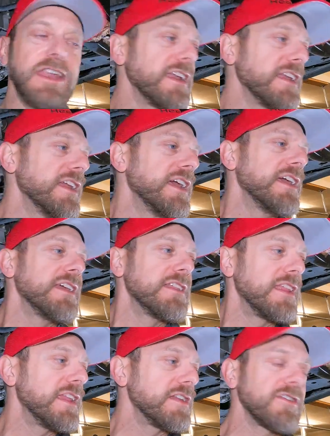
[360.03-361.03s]
and
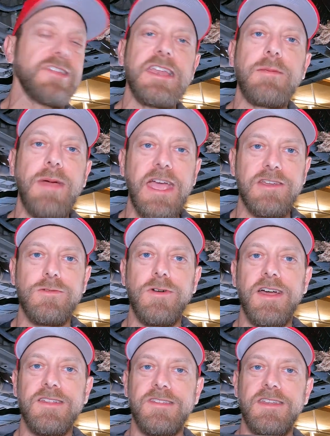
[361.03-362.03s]
then you send it back to
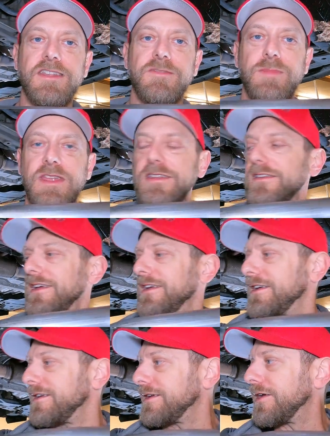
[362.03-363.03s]
us and it's been,
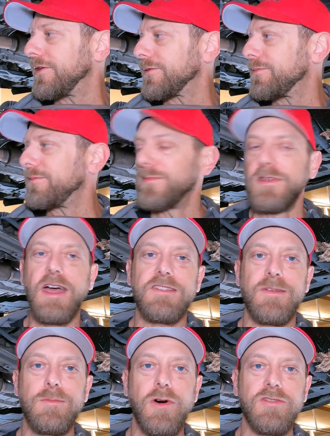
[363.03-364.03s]
you know,
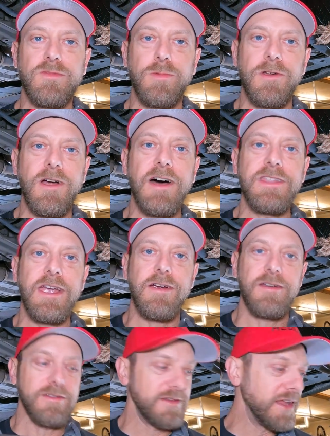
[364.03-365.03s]
nuts and bolts put on there
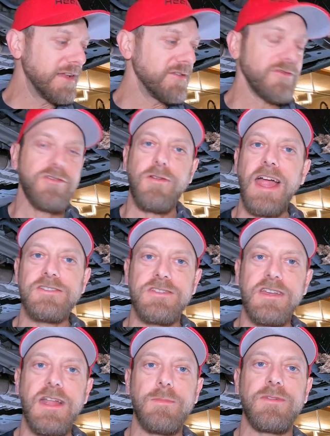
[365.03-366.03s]
and you've scratched
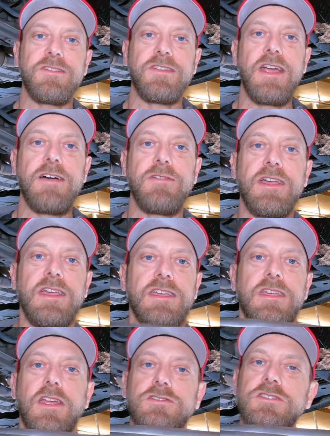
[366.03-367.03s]
it up and stuff.
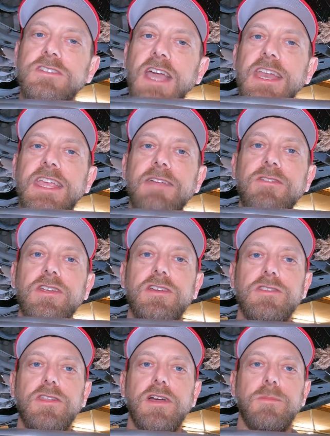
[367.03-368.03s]
You know, just kind of give it a
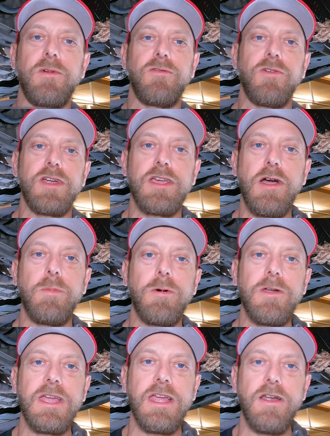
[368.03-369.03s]
good look before you go
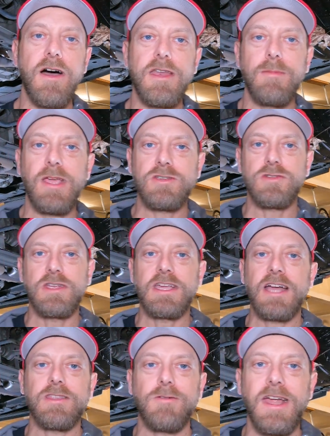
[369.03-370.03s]
putting it on to make sure you
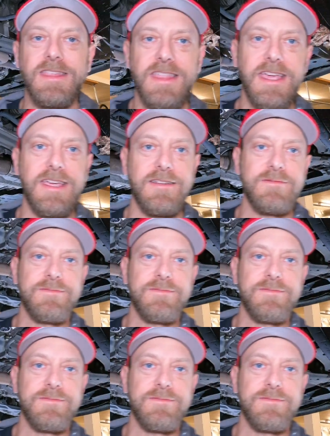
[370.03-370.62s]
got the right thing.